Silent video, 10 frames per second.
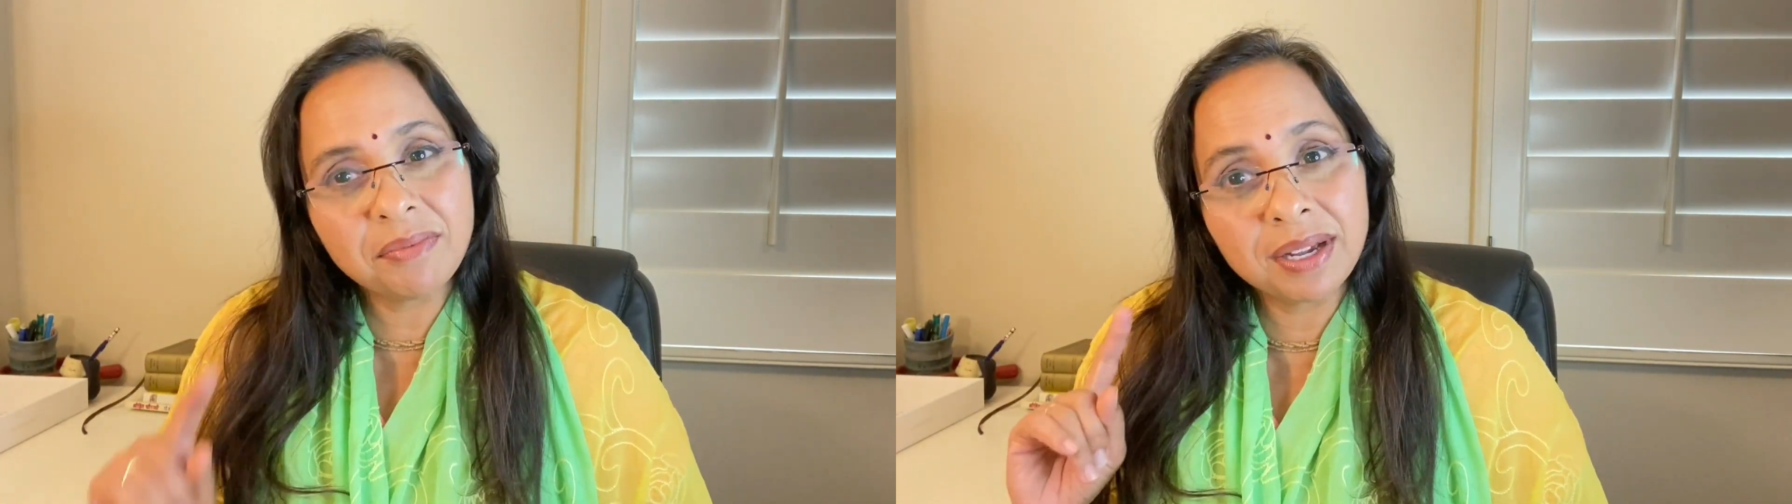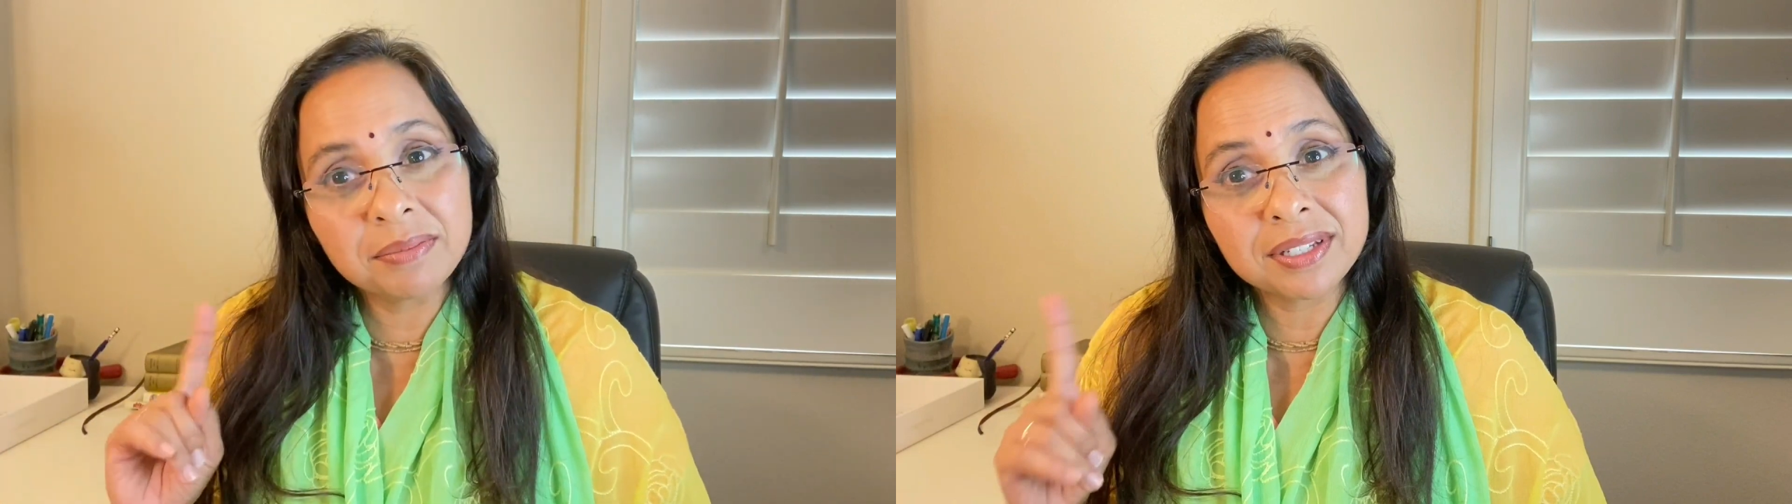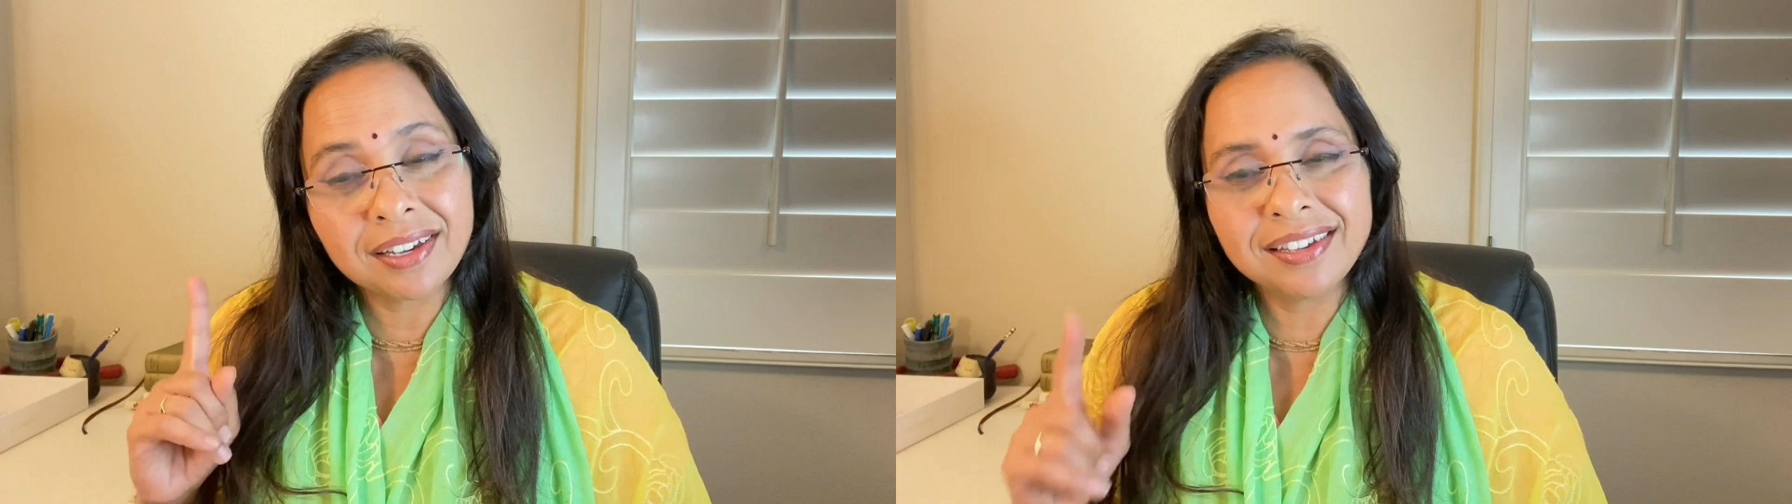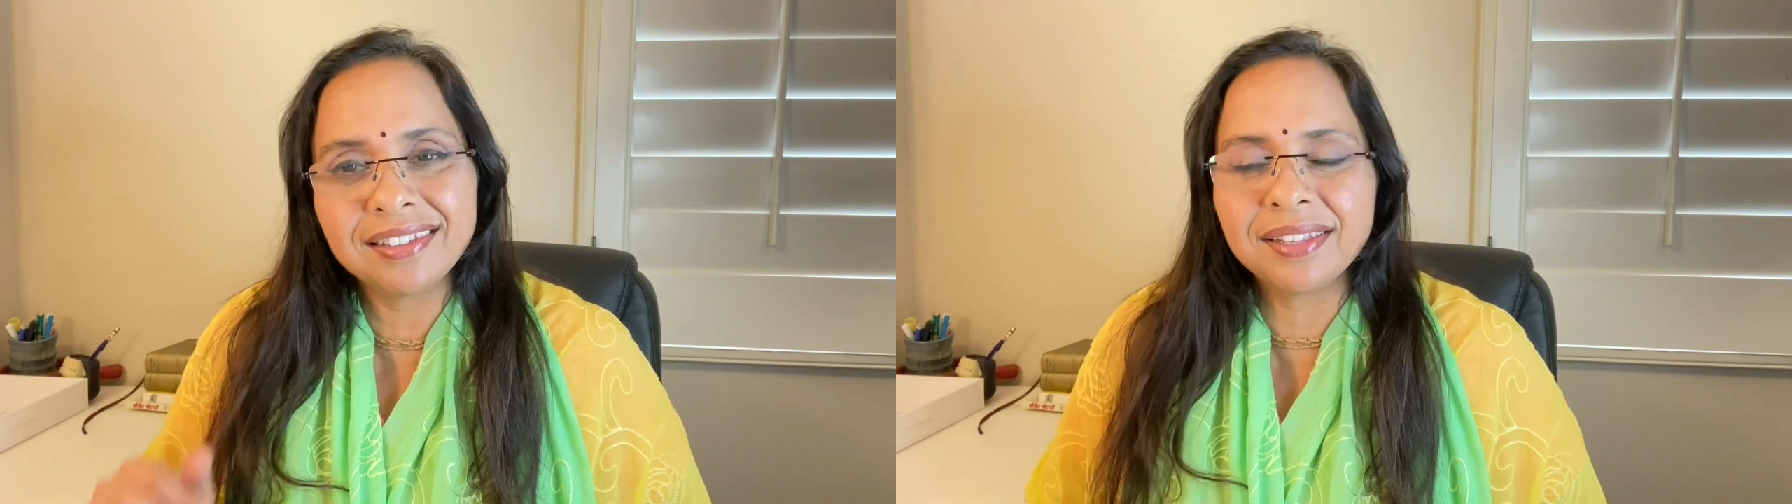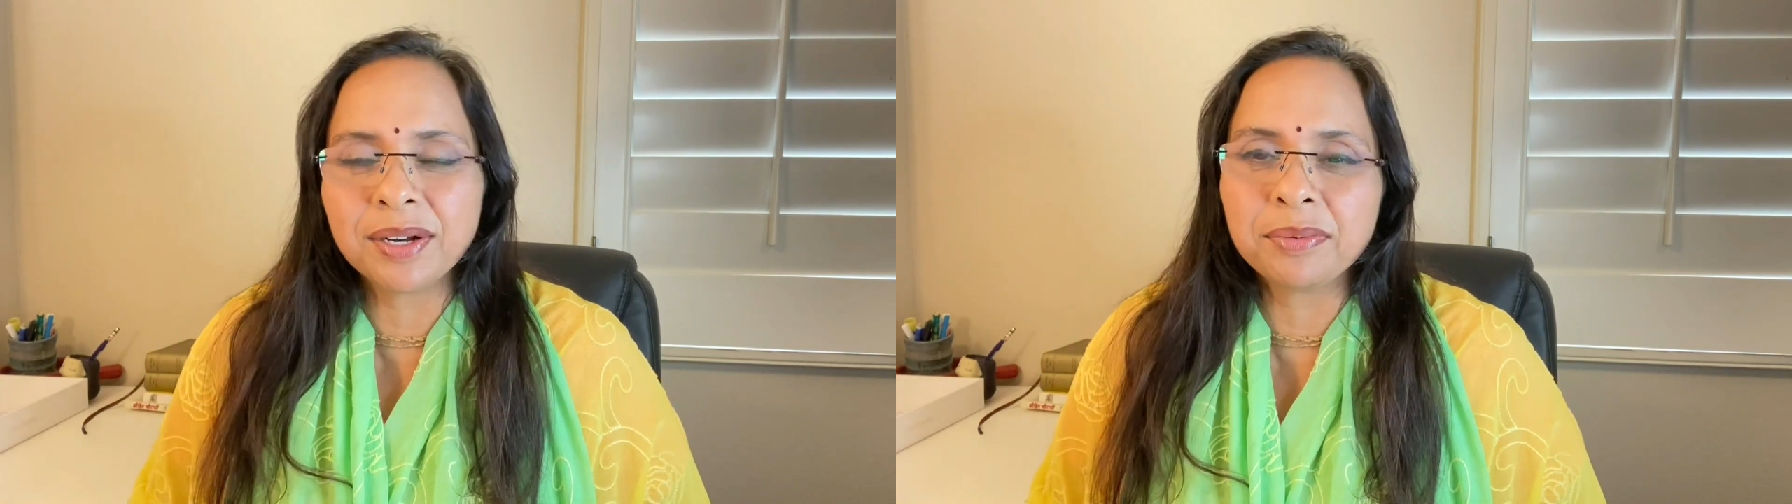become sakhis
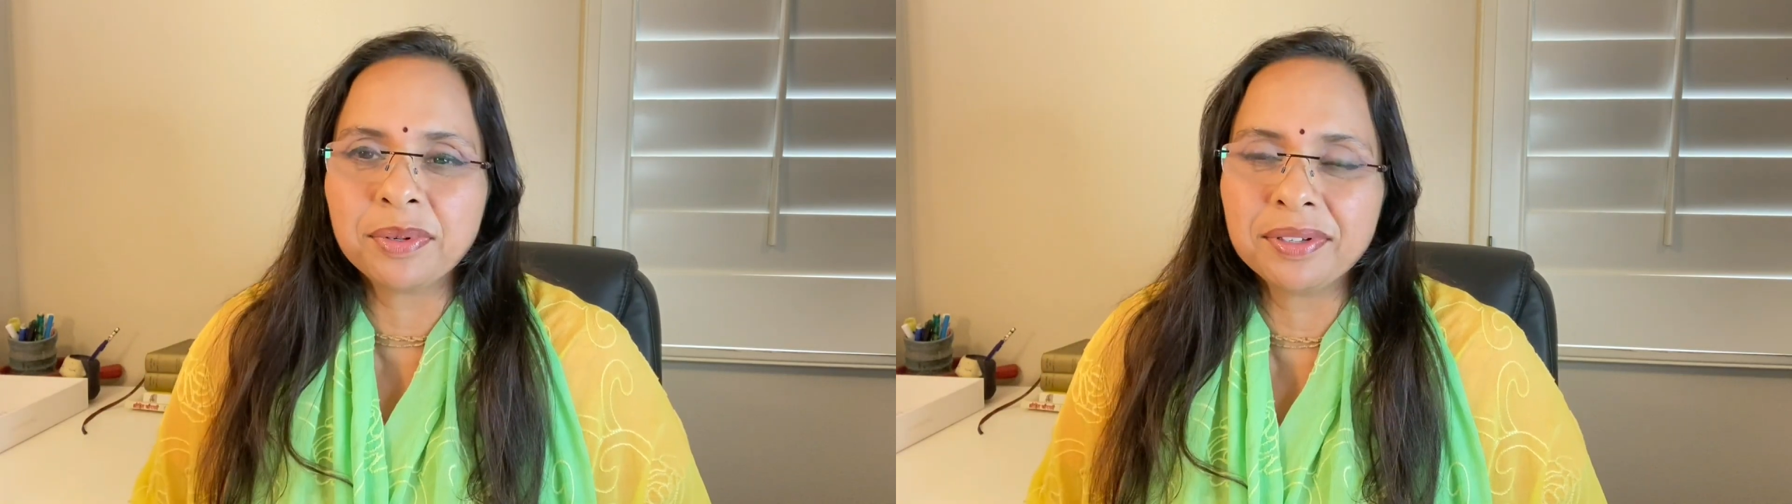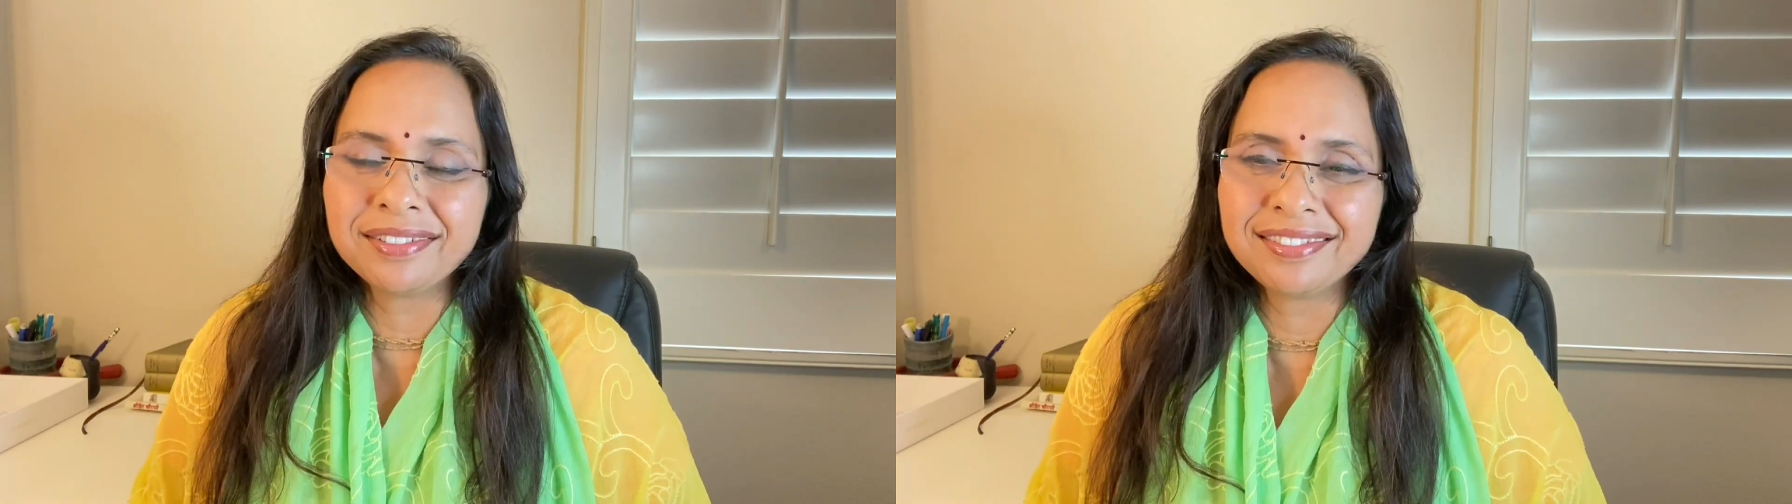in that abode.